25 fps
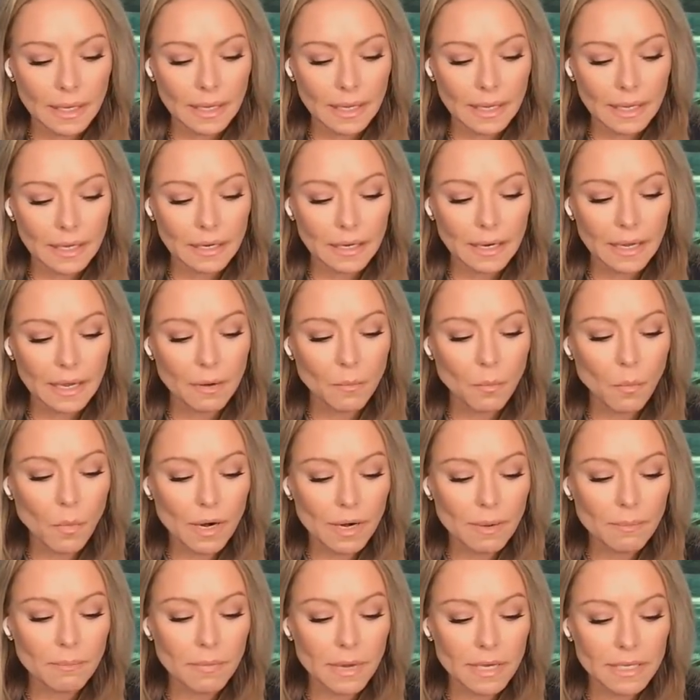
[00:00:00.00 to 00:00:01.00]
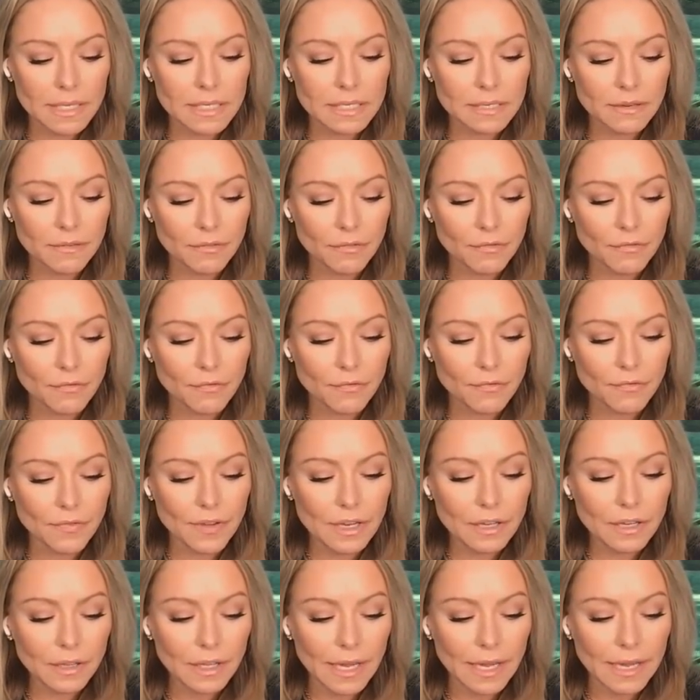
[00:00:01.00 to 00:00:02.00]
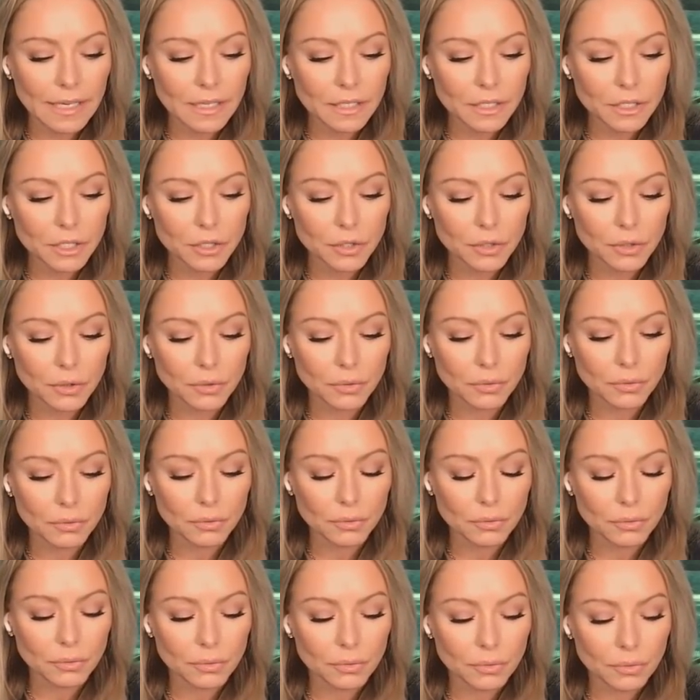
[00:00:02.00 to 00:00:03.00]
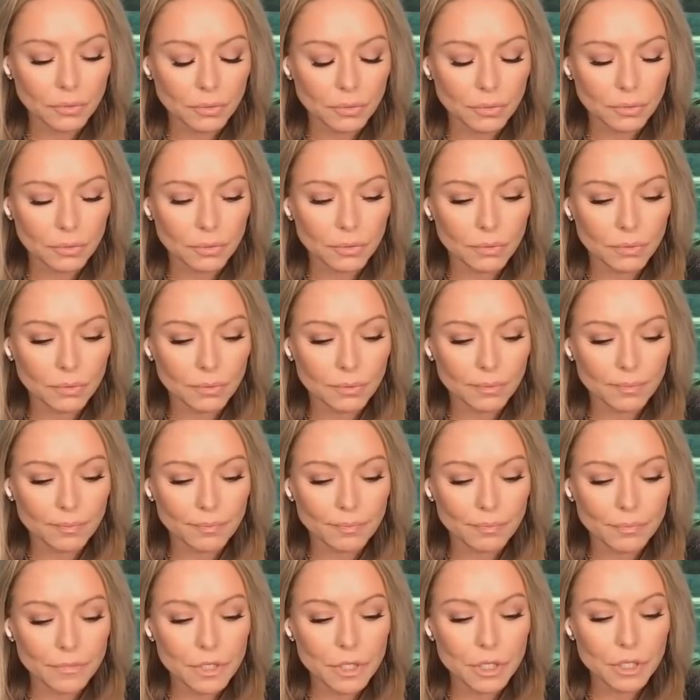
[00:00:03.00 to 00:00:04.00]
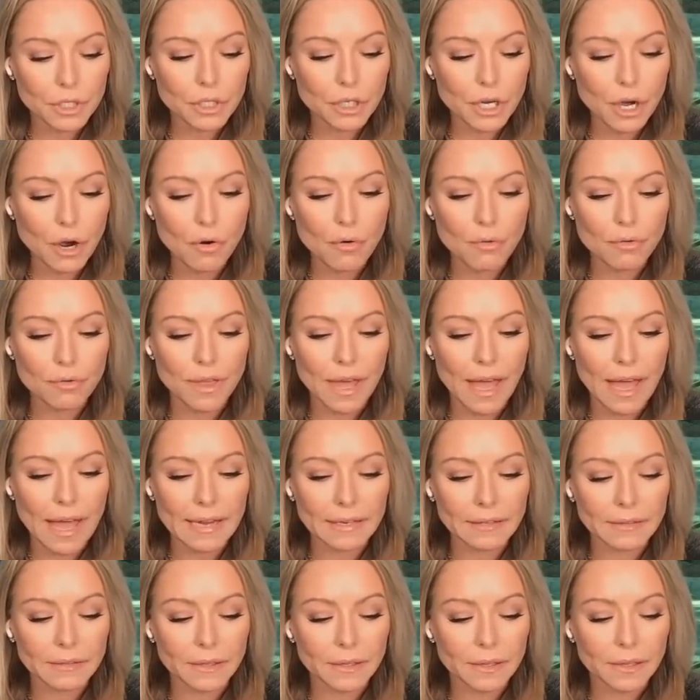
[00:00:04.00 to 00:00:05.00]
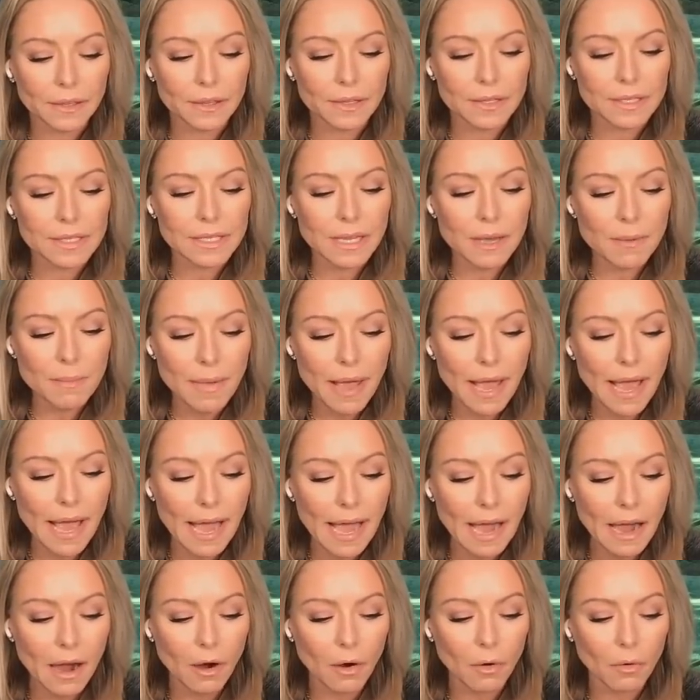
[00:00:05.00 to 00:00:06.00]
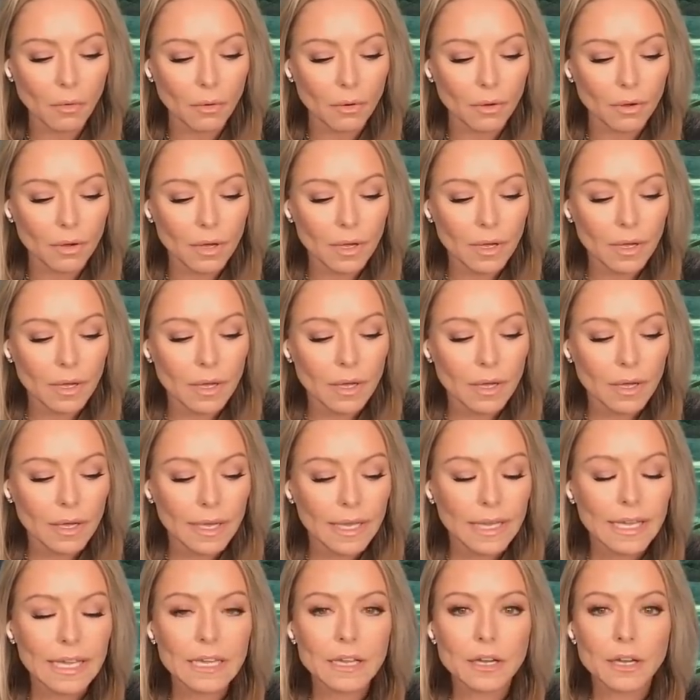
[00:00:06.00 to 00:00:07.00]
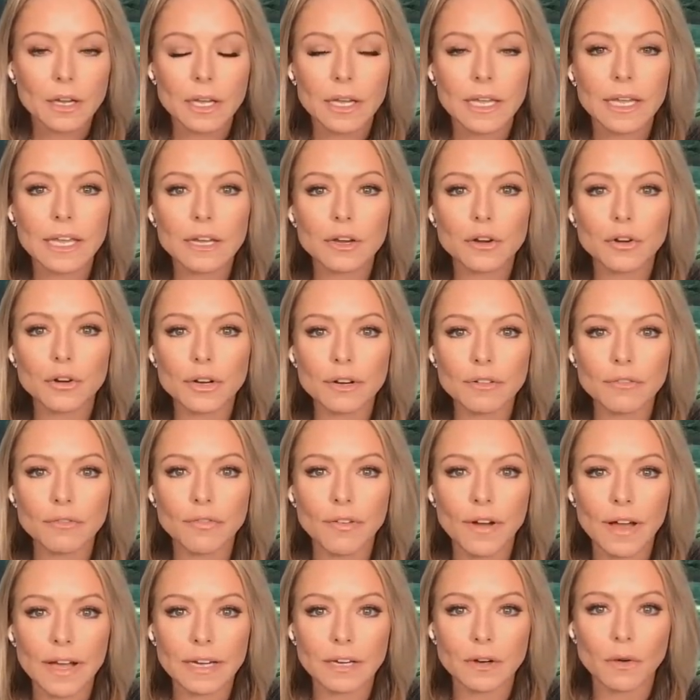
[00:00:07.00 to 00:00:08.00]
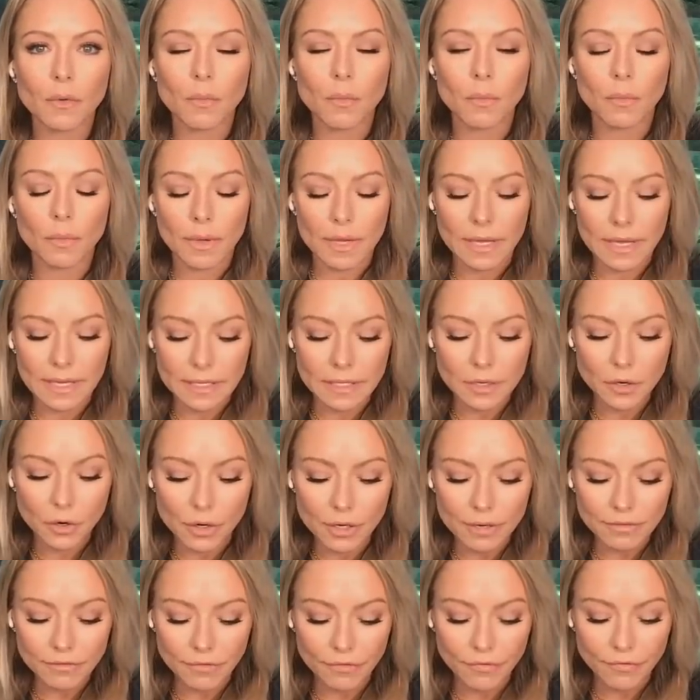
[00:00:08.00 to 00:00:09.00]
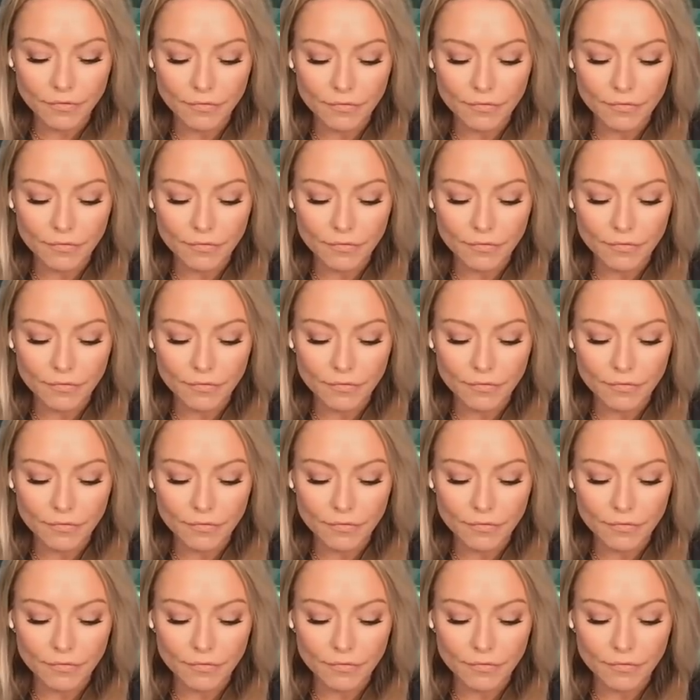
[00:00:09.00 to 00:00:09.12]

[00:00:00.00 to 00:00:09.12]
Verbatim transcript: and and what it must feel like to to know that somehow he he couldn't find a he couldn't